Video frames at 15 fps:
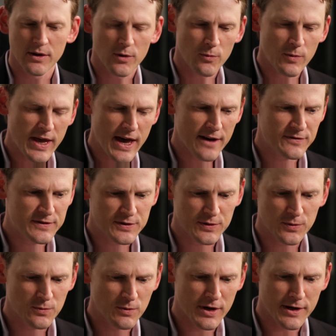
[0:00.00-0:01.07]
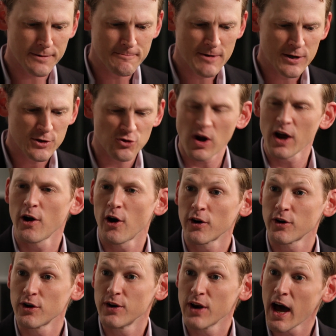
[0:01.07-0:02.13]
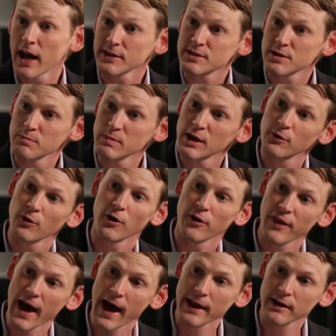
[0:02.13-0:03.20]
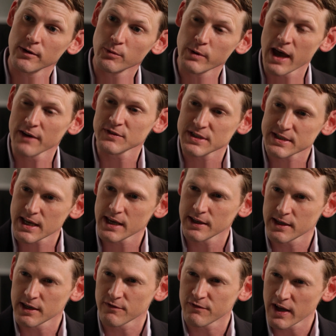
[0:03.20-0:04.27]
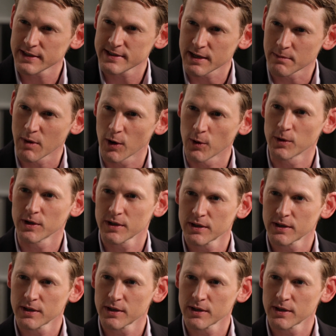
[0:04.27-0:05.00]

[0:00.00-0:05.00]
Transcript: we have to try harder not to mirror that. We have to stay in the inventing mode.